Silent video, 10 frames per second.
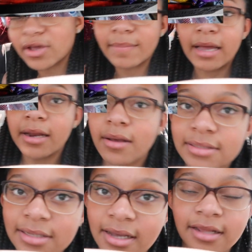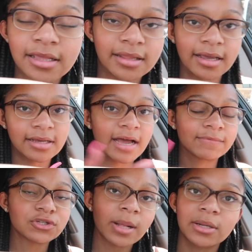go get my nails done and then like I
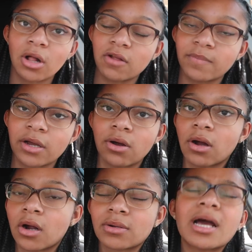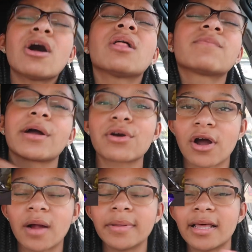have chocolate all over my car or not all over my
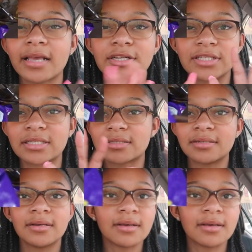car but like it just